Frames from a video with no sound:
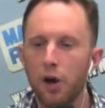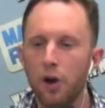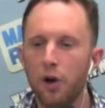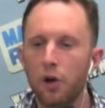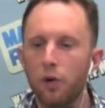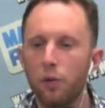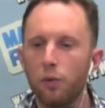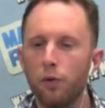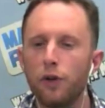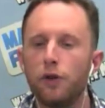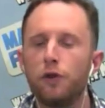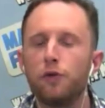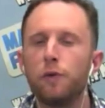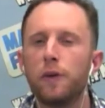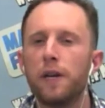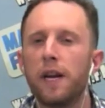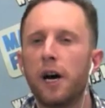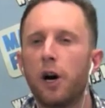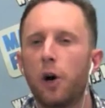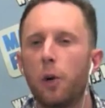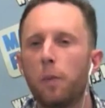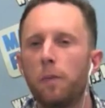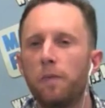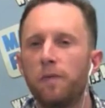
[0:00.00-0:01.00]
which would
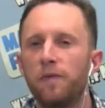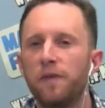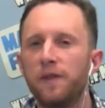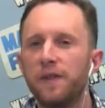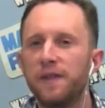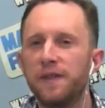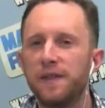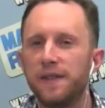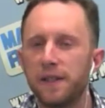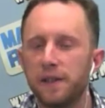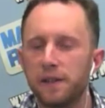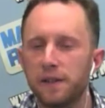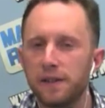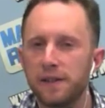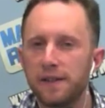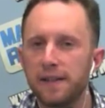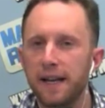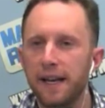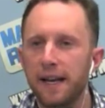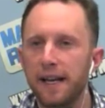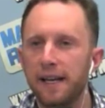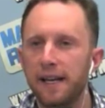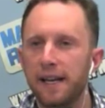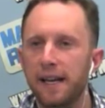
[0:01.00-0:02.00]
help
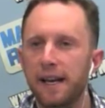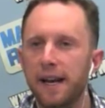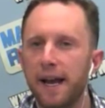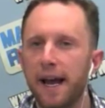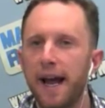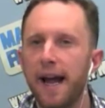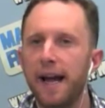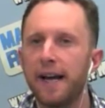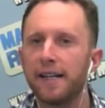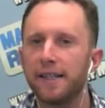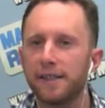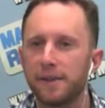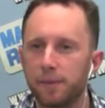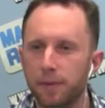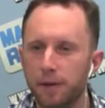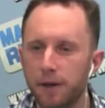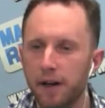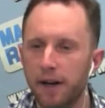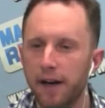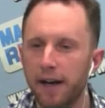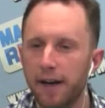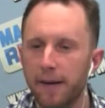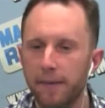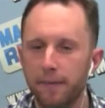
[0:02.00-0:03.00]
facilitate and
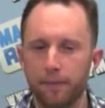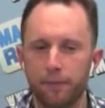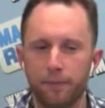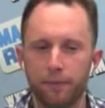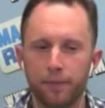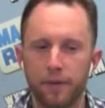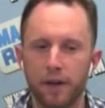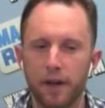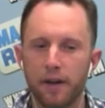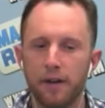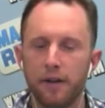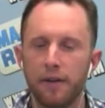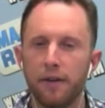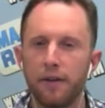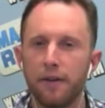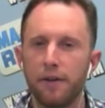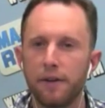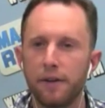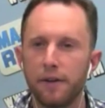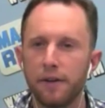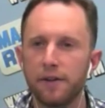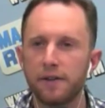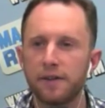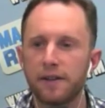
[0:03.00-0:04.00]
expedite
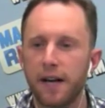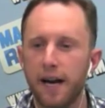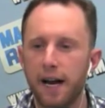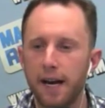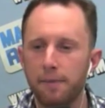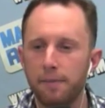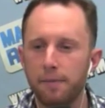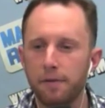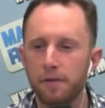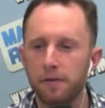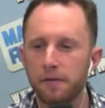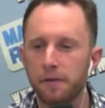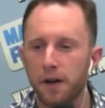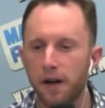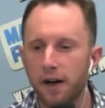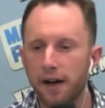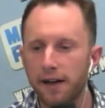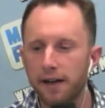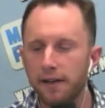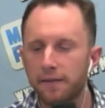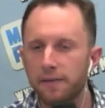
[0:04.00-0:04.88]
the type of kind of